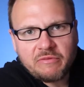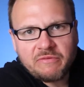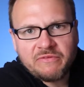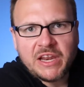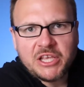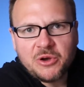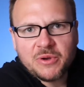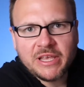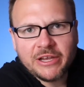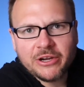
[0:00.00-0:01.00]
video
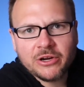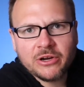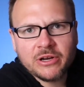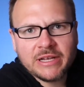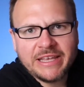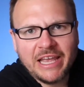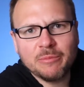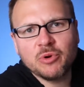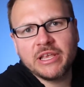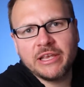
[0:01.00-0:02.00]
gear,
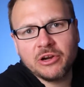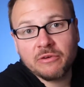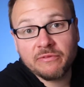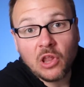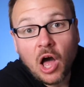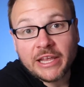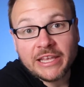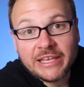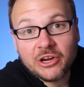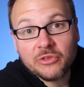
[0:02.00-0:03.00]
camera gear,
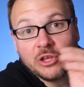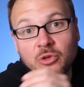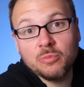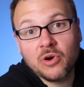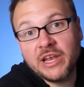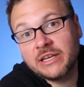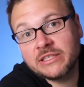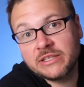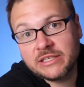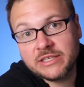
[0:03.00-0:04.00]
vlogging gear that you bring
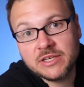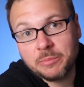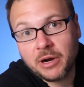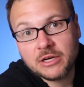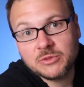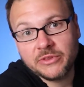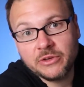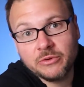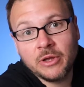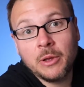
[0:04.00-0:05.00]
to the Disney parks with
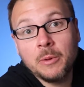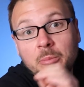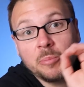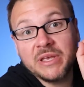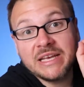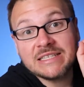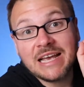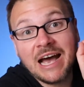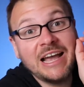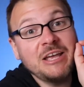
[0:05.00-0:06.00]
you, because I